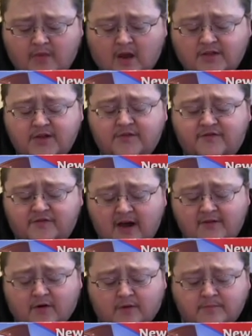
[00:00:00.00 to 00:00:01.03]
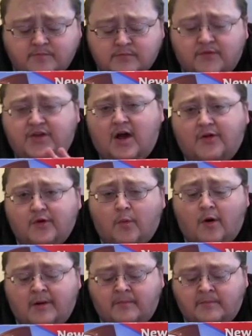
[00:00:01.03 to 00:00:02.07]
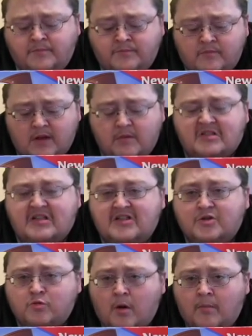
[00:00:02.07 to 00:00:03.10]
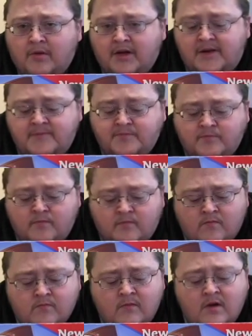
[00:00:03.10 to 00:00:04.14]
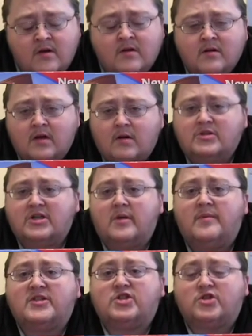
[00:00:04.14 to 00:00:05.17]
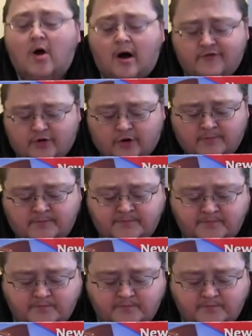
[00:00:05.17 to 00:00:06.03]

Now, the flavor of the other one, it was less crumbly. It was a little bit softer.